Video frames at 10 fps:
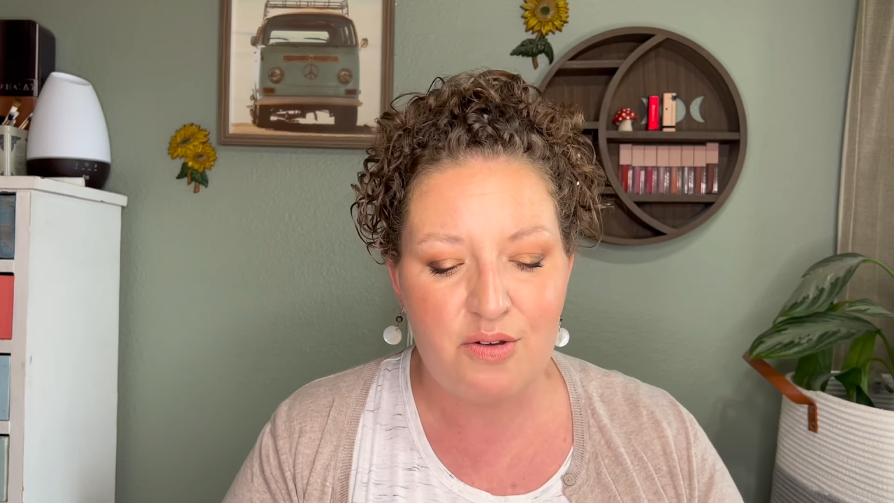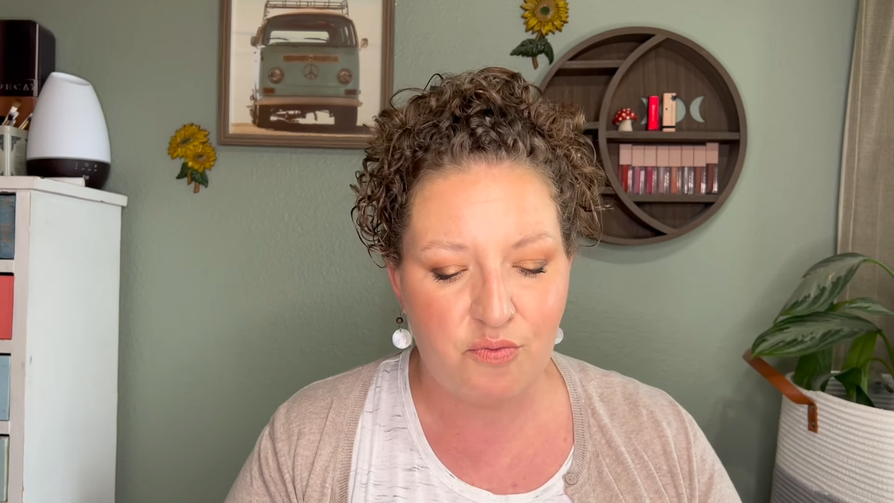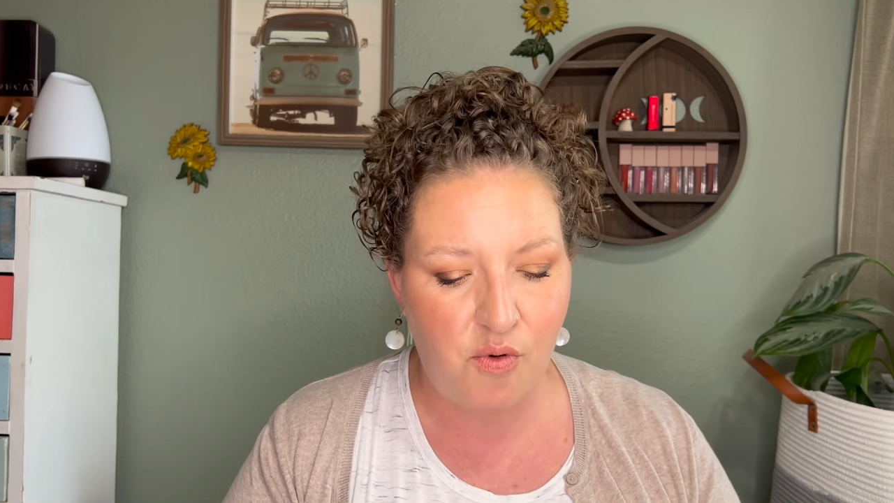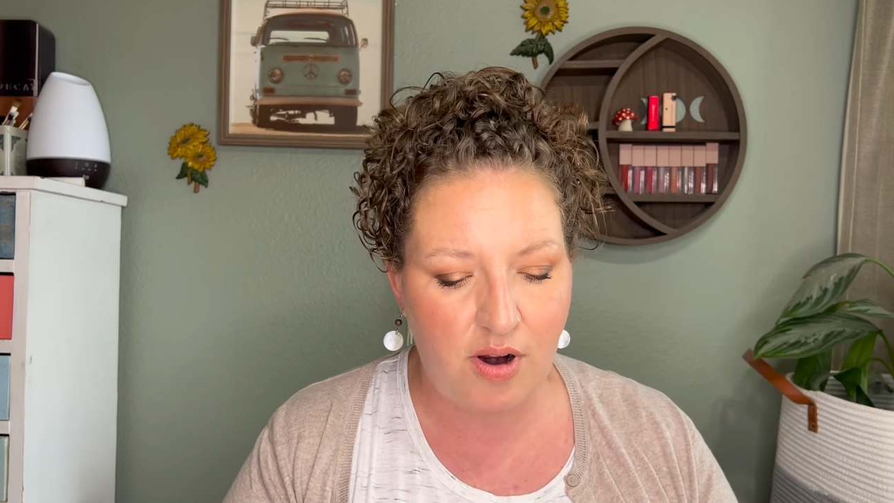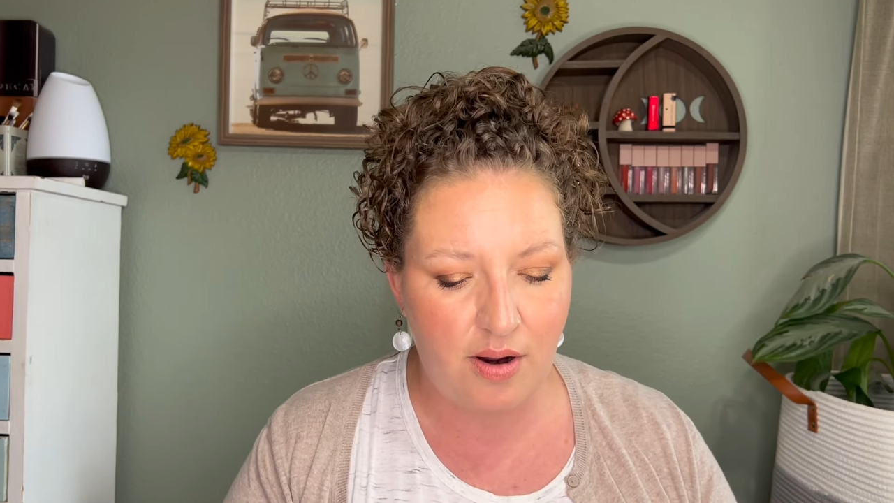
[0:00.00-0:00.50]

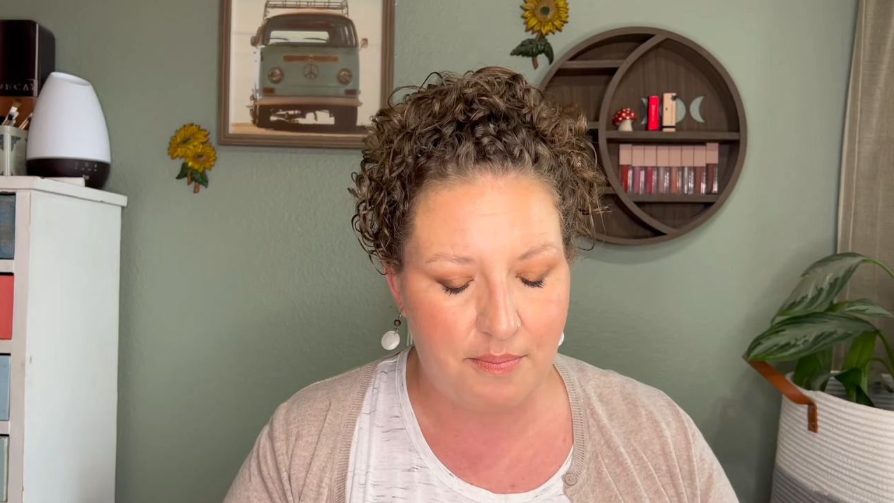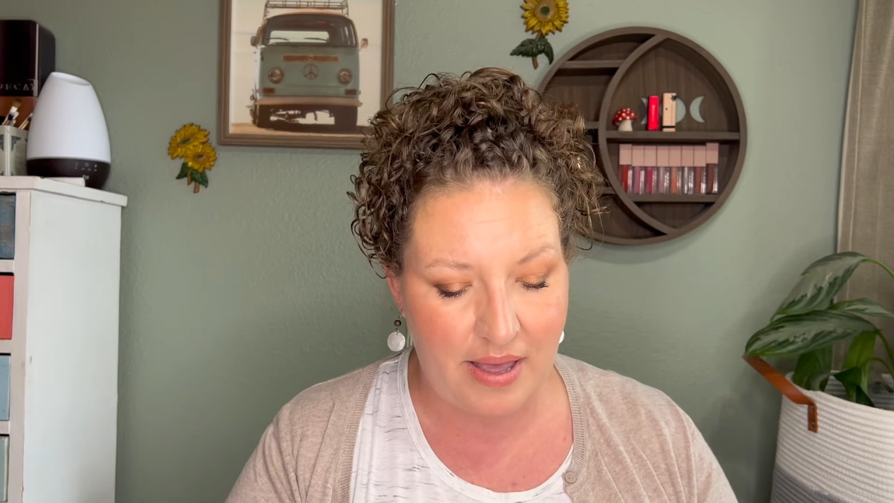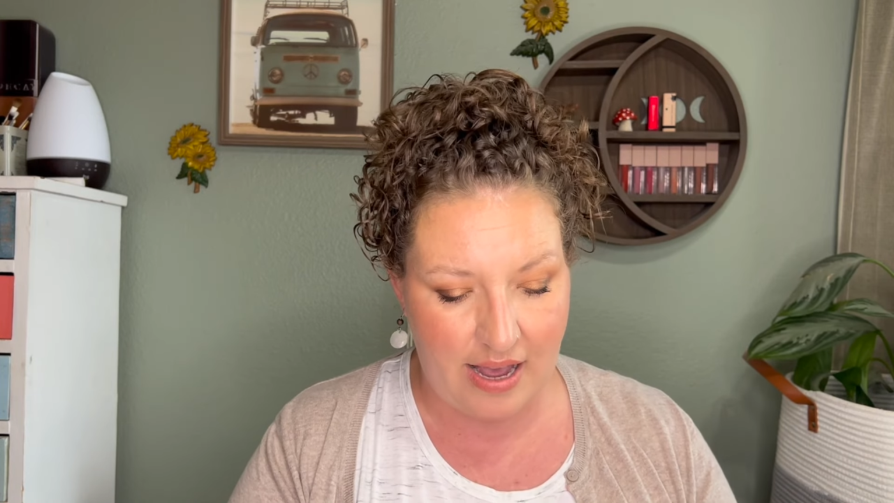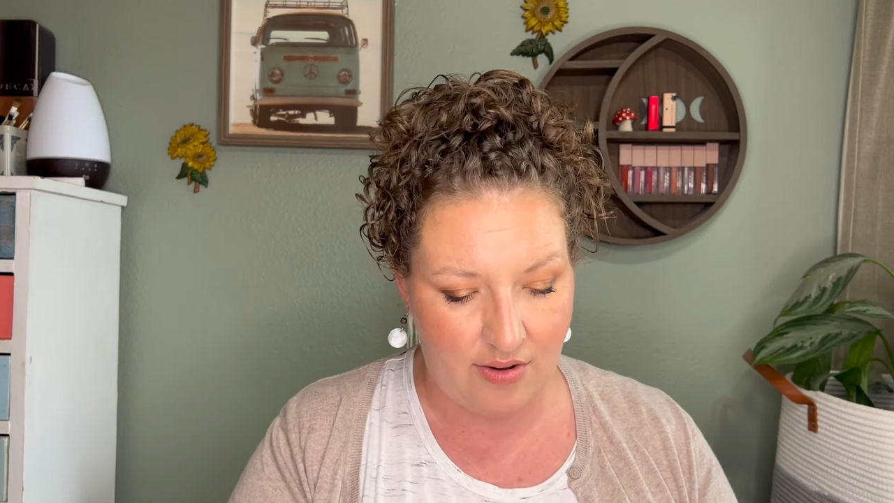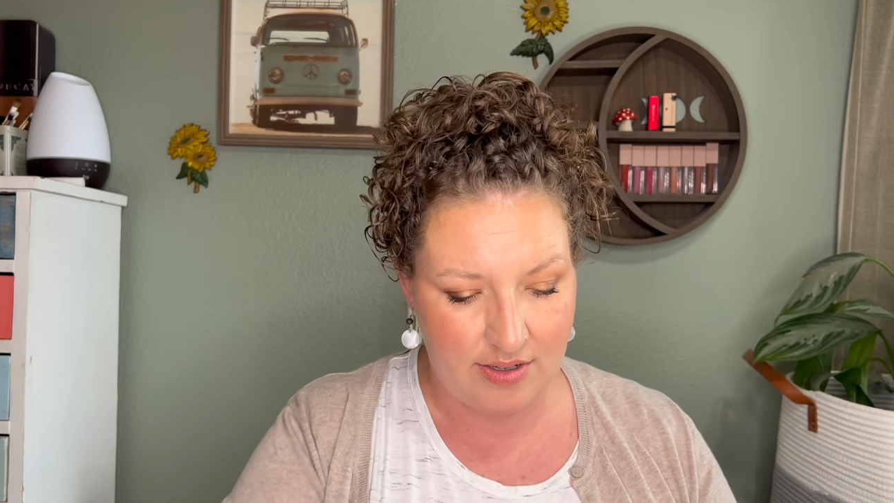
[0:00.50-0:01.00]
For
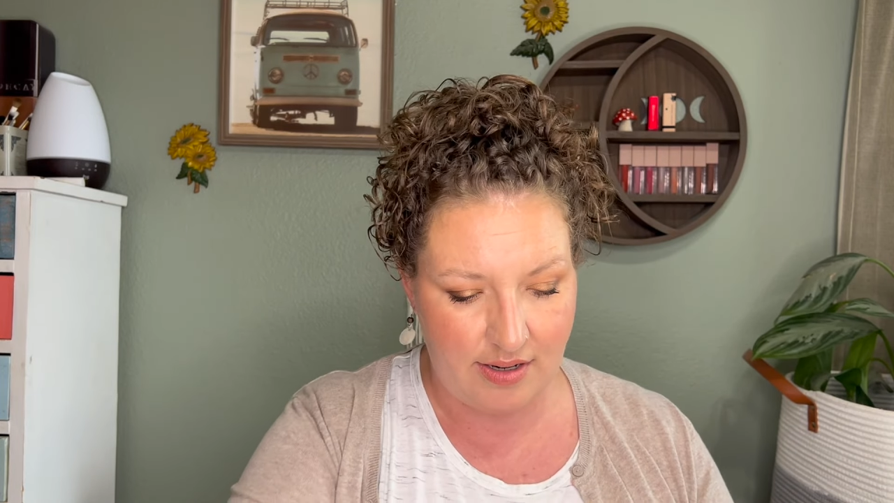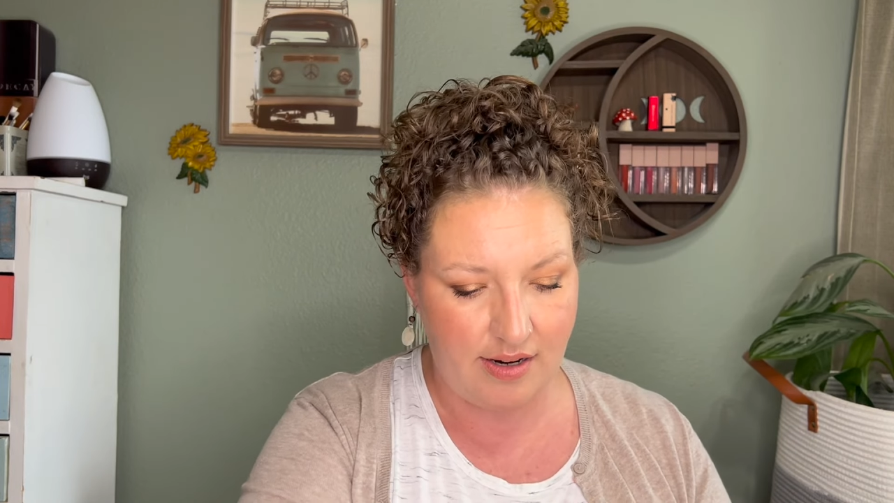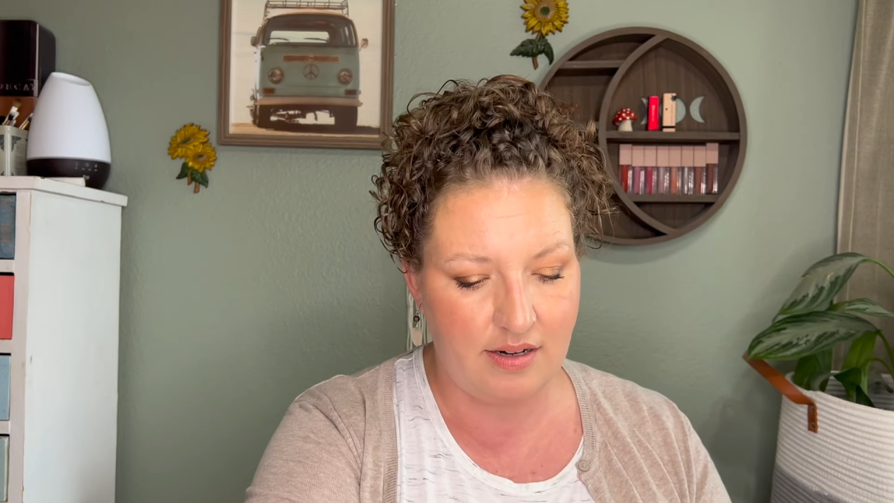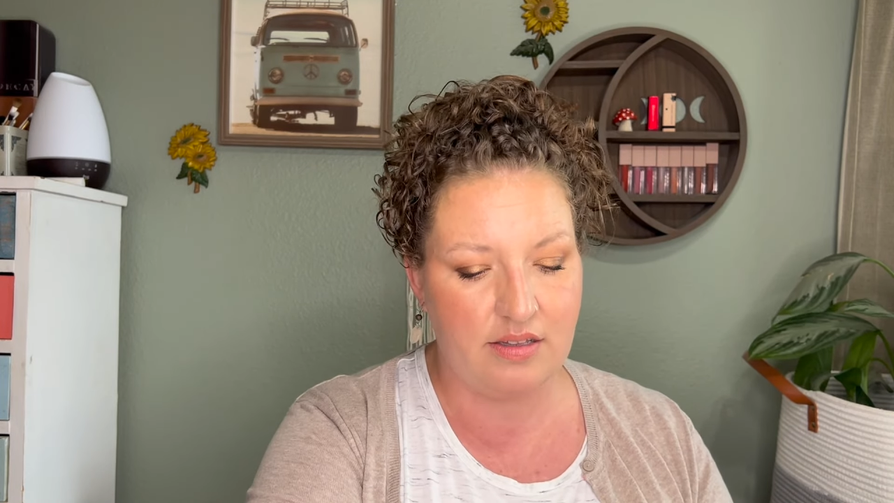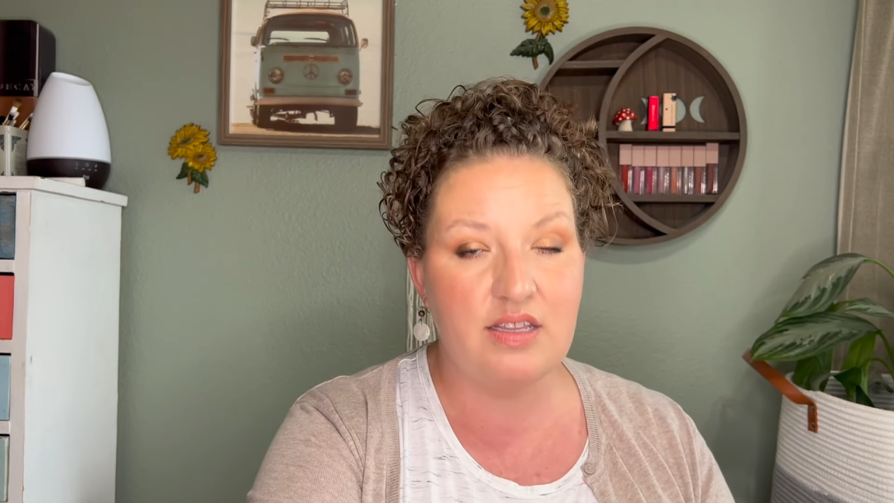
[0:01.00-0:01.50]
powder,